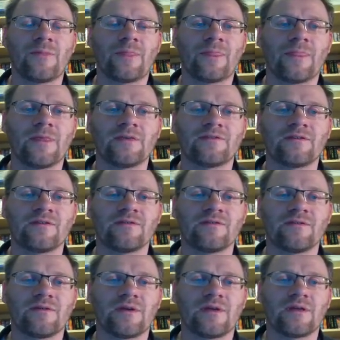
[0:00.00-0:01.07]
this is
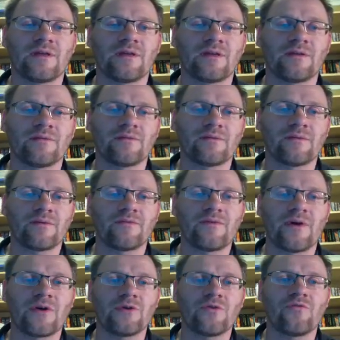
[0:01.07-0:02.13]
a
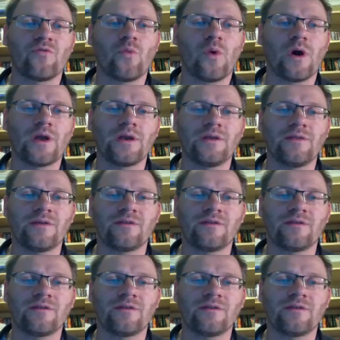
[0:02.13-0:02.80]
value of 1,